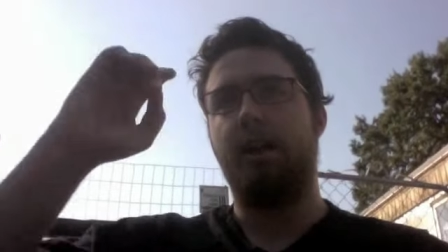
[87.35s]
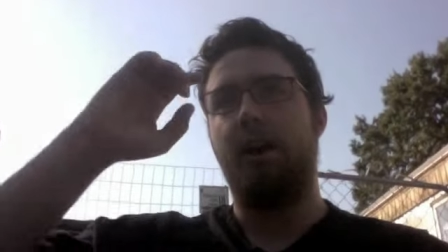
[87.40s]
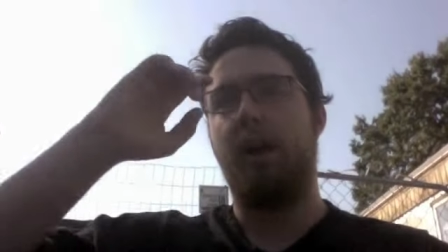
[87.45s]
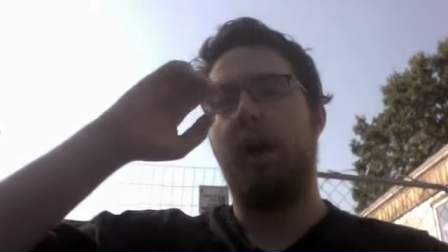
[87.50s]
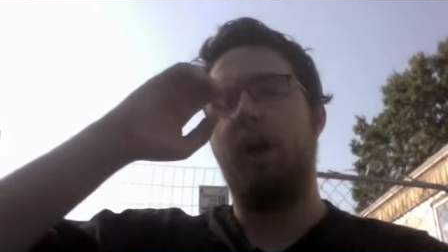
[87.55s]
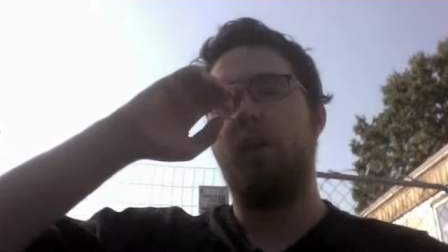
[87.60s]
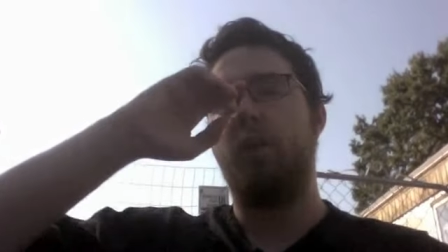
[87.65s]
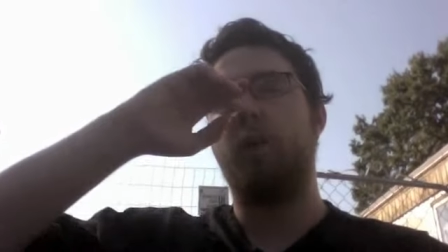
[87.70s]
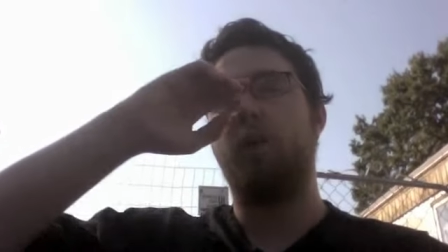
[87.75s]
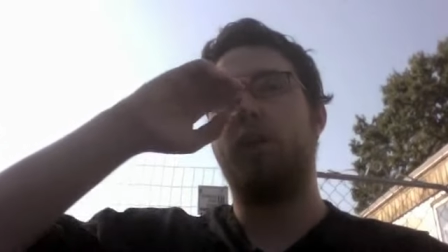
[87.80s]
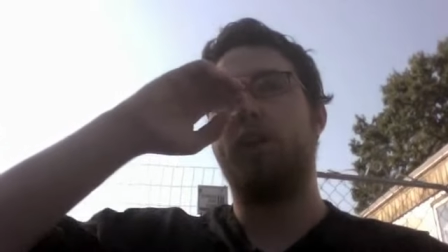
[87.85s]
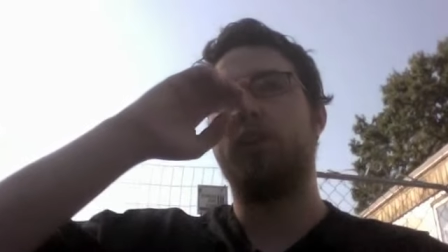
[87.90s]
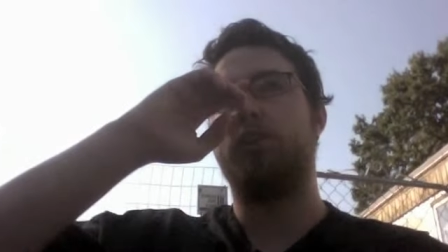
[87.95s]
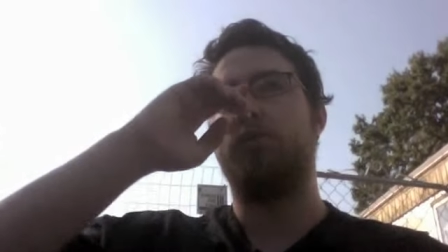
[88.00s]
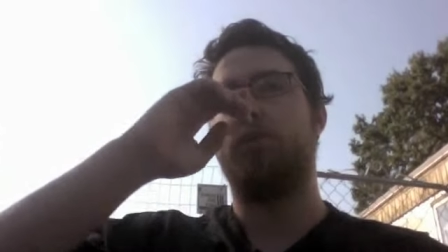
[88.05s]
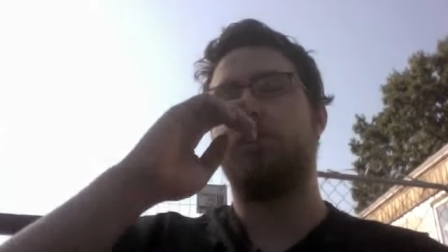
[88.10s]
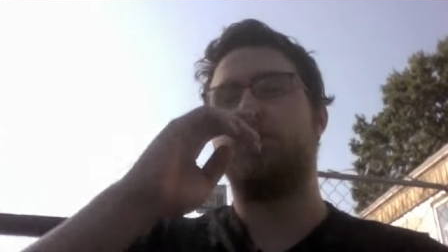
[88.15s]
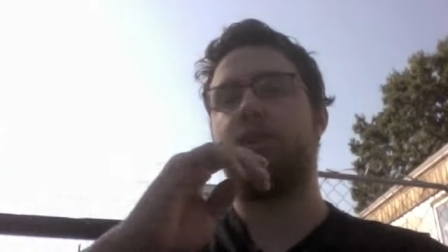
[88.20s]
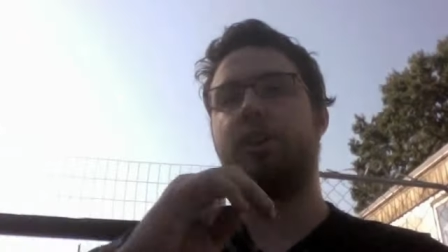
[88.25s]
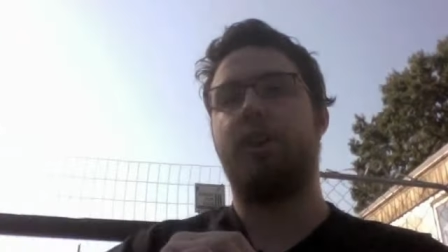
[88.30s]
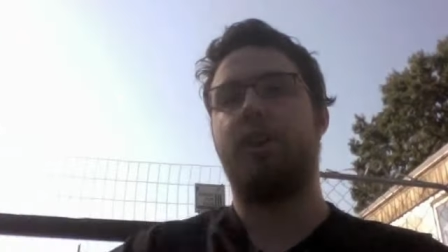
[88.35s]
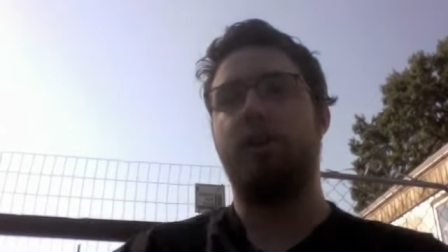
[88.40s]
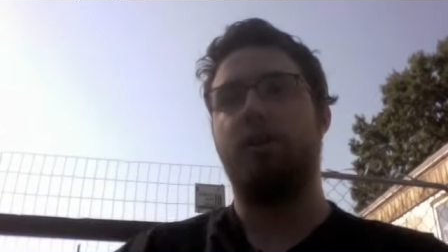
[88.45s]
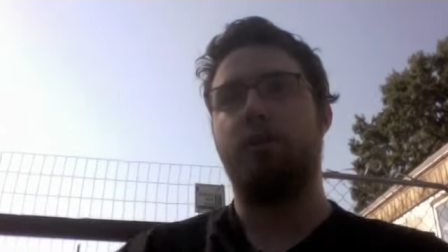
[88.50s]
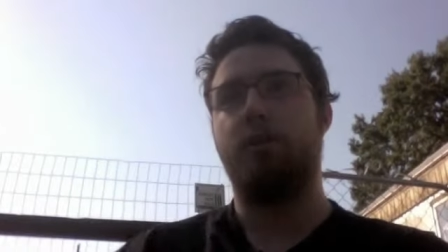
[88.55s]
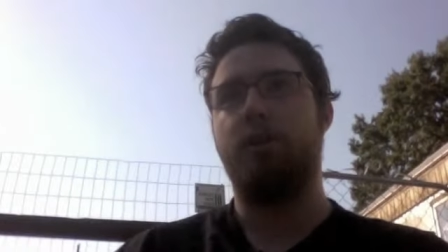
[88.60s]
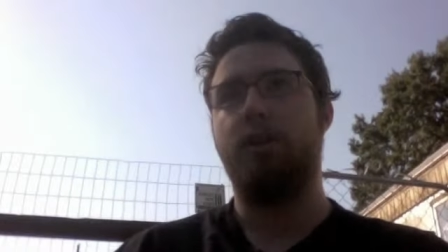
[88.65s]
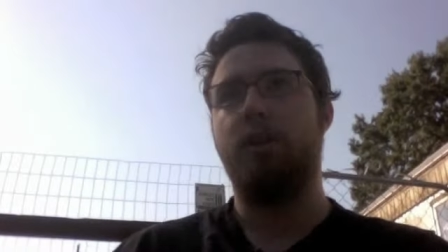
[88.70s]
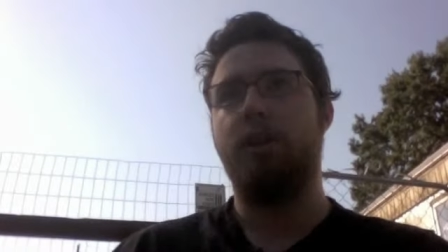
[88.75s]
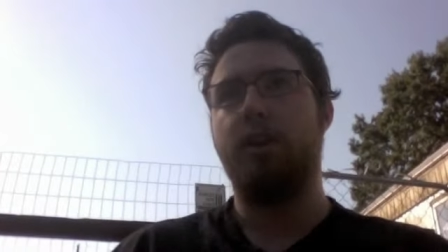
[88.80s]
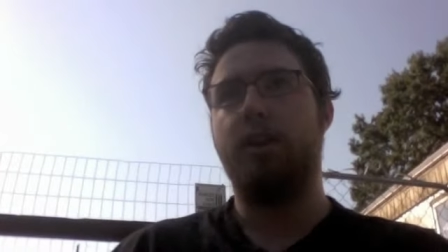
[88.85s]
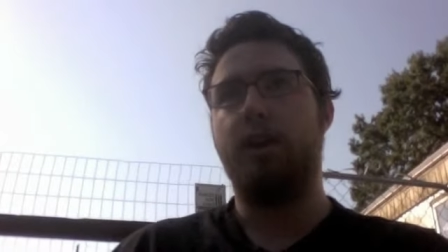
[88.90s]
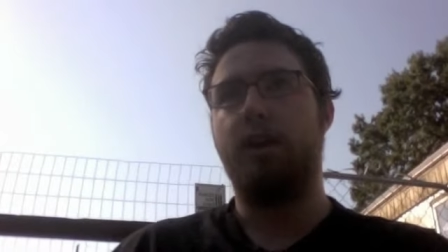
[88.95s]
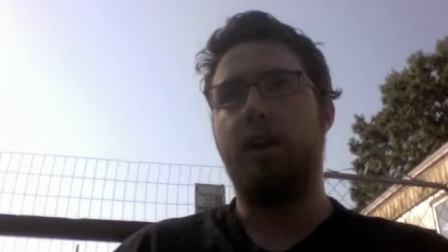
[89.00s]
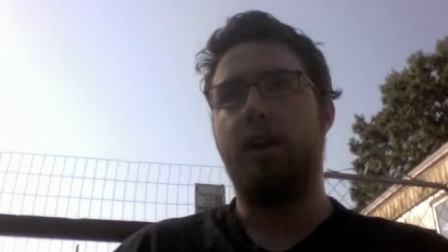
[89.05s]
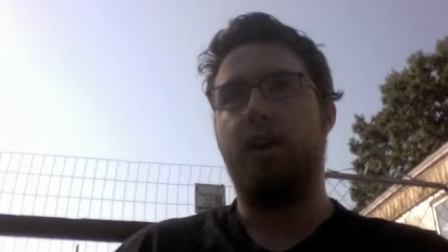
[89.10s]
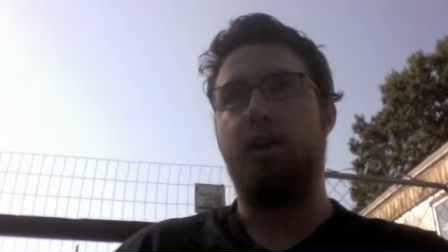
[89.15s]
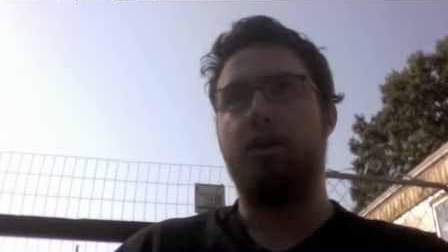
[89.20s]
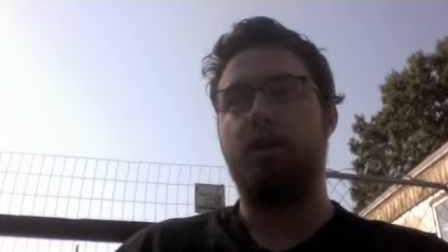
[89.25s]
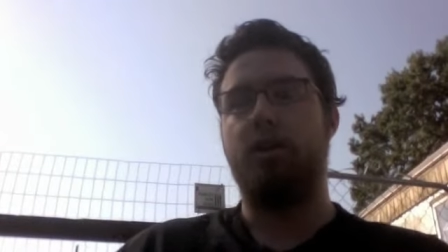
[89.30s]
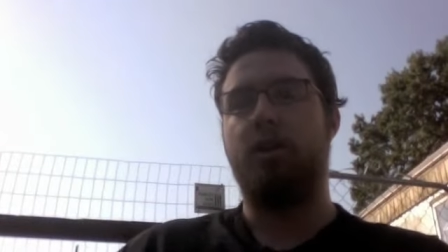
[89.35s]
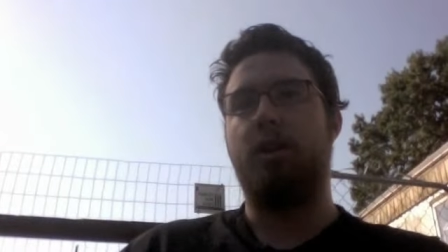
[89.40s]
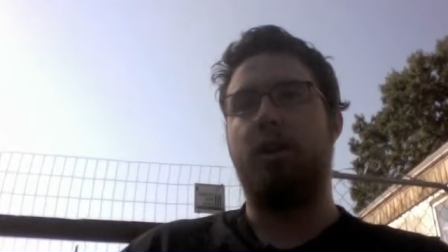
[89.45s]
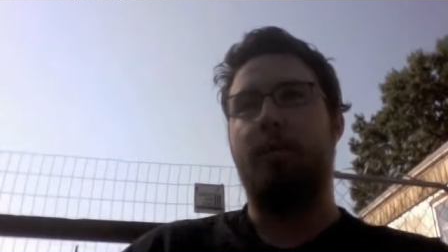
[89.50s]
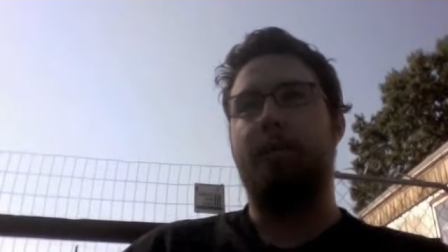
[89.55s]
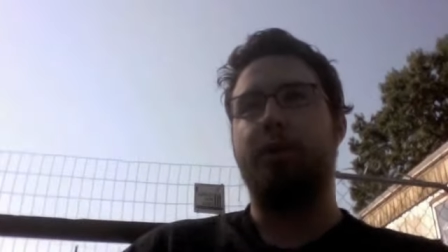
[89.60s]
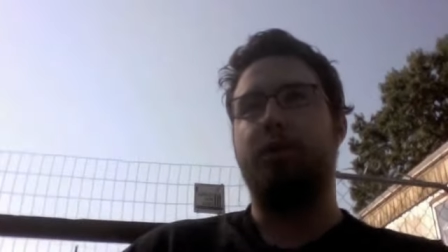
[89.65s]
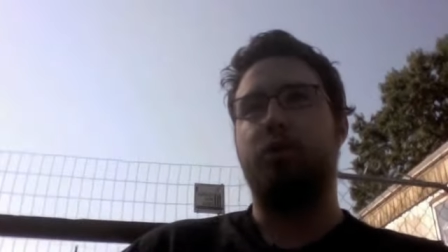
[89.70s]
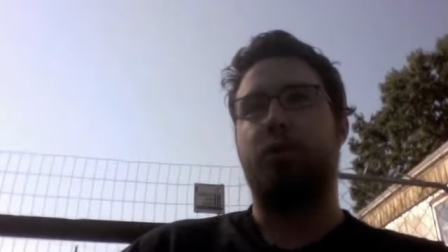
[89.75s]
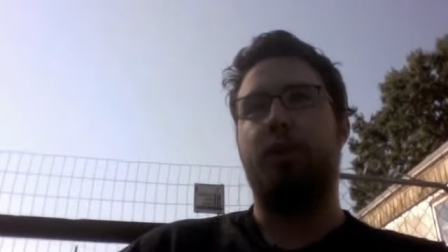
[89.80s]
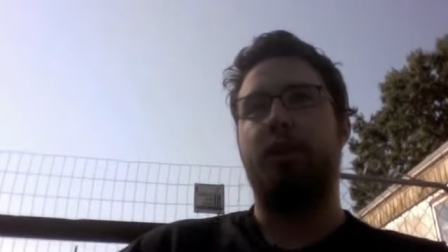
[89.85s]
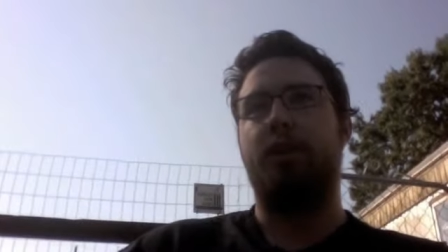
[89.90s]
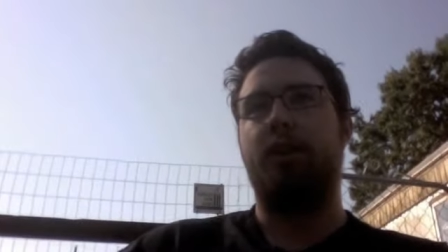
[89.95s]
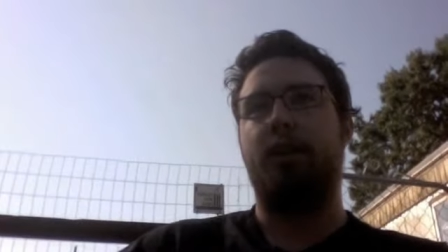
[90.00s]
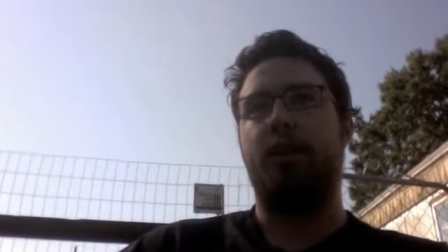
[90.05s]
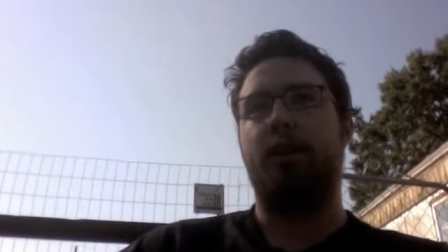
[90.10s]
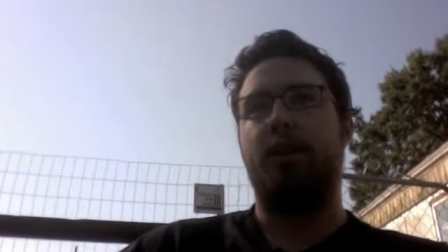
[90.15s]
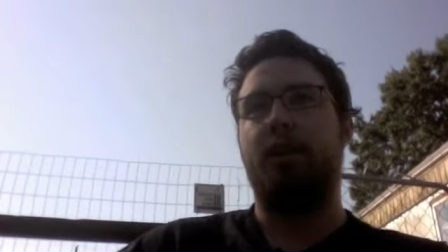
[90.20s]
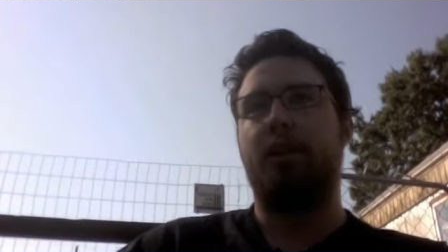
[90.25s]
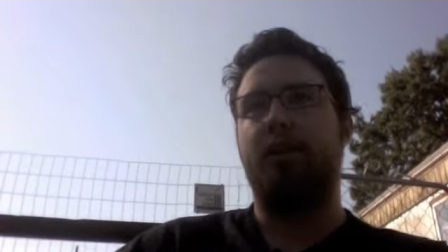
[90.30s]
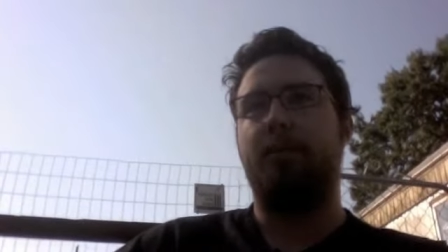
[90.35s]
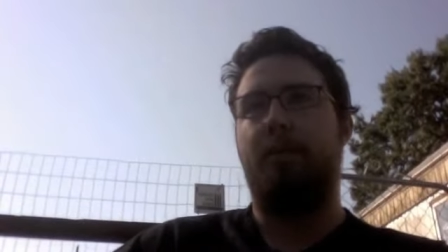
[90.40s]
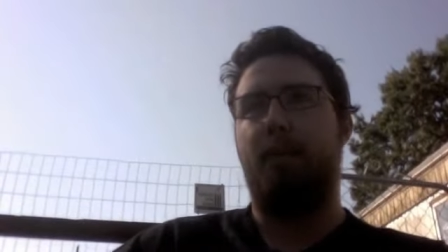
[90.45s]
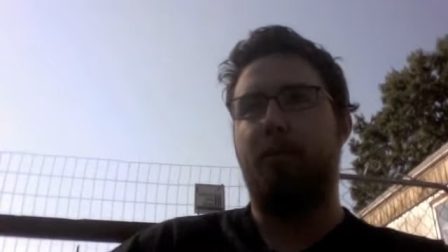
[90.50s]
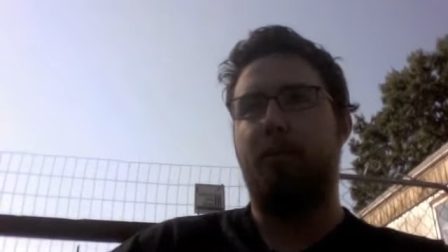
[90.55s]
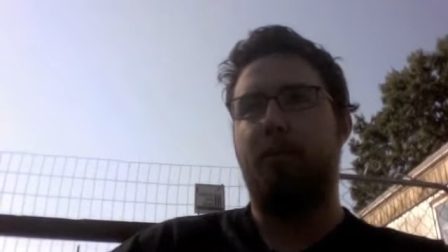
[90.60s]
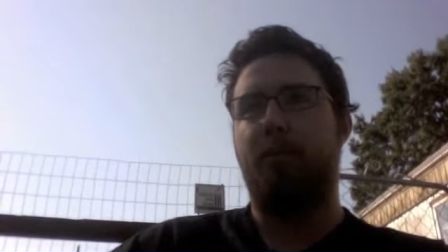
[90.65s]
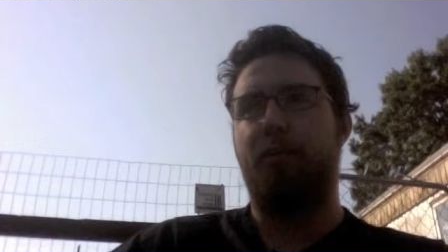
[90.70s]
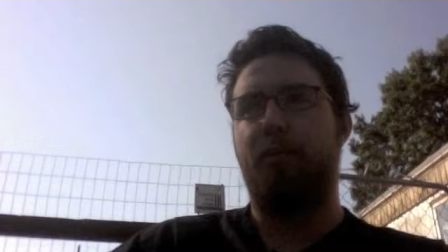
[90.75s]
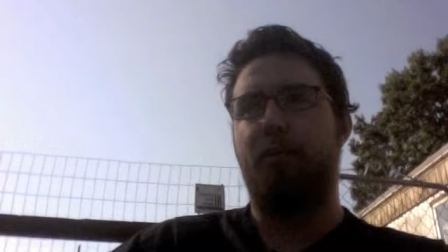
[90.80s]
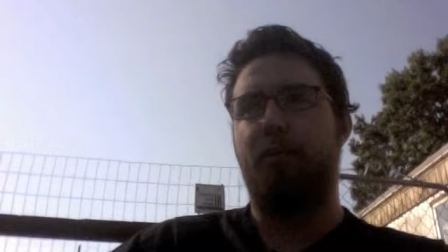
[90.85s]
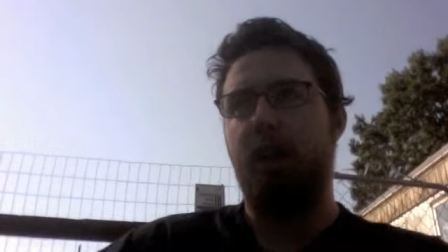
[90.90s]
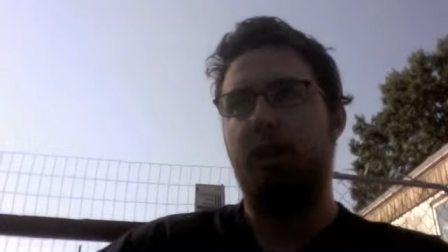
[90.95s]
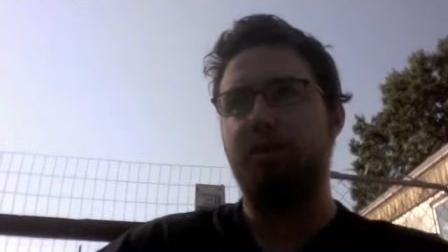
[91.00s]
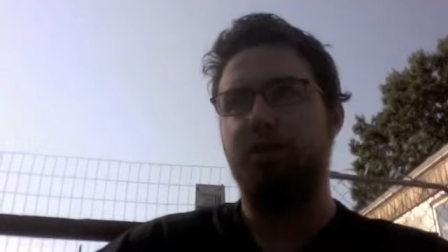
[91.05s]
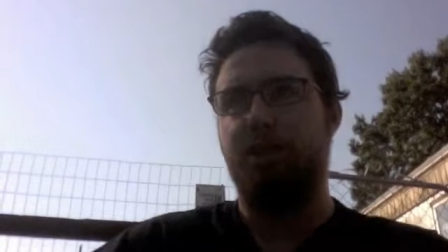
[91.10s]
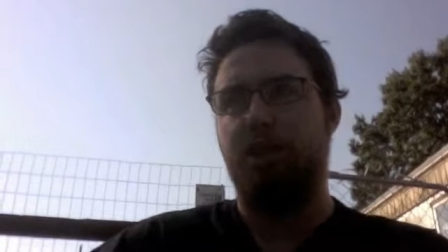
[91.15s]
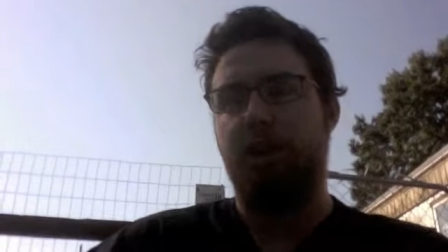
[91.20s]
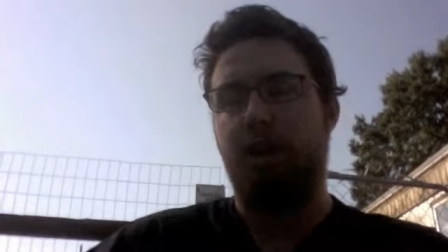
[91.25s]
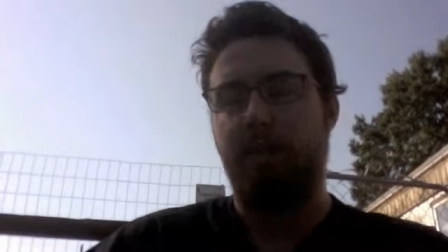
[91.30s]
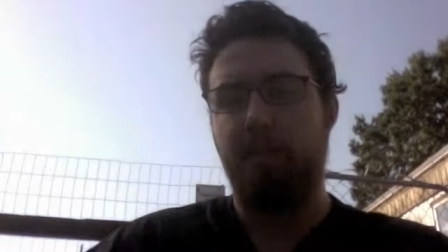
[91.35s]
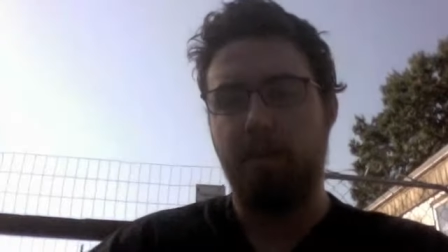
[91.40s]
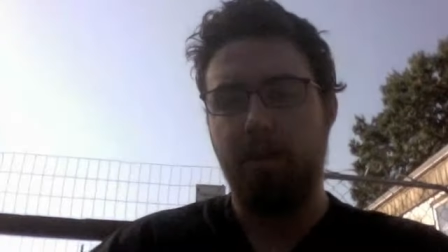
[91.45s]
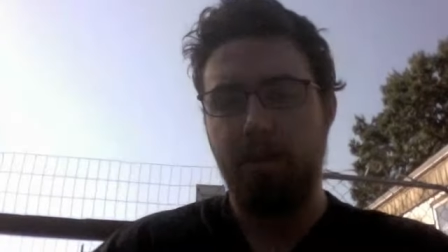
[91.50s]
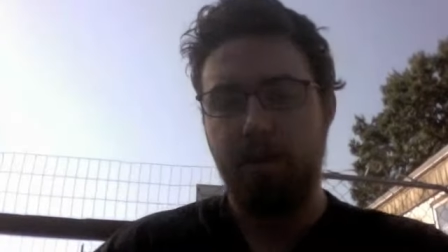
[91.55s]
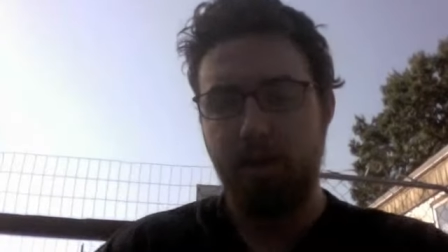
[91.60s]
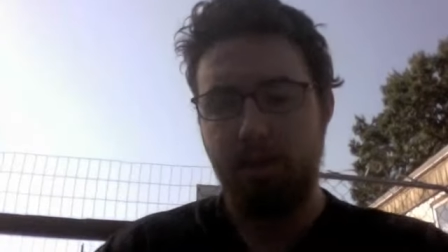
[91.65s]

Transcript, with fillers: Aquagirl was killed held uh, between before the time skip.